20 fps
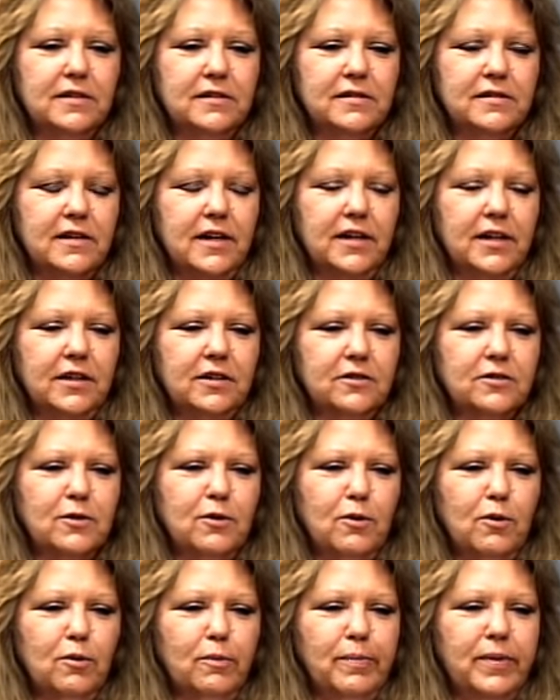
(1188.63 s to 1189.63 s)
Sunday
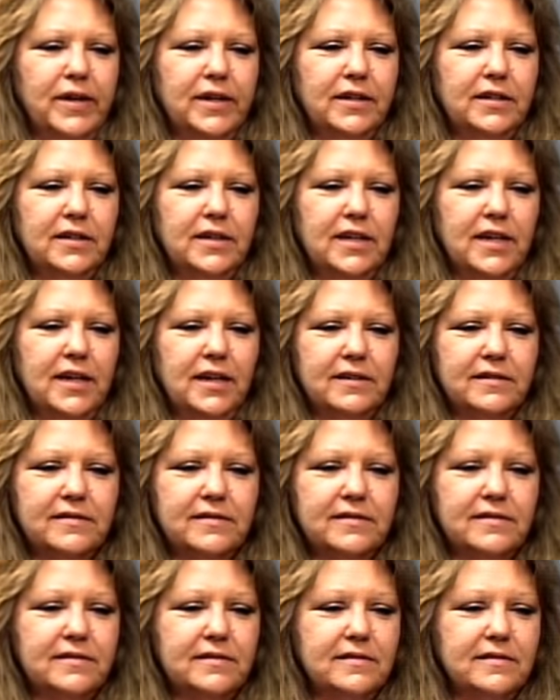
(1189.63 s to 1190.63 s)
school, but
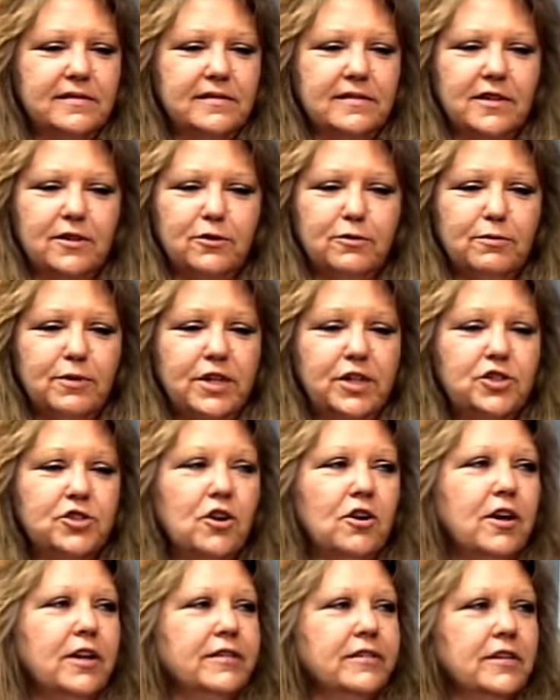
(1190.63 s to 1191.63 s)
he's the three
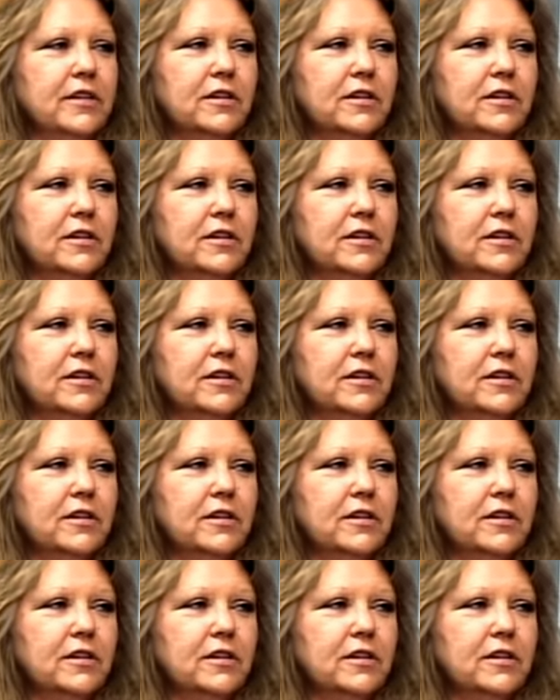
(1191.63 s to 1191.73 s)
Johns,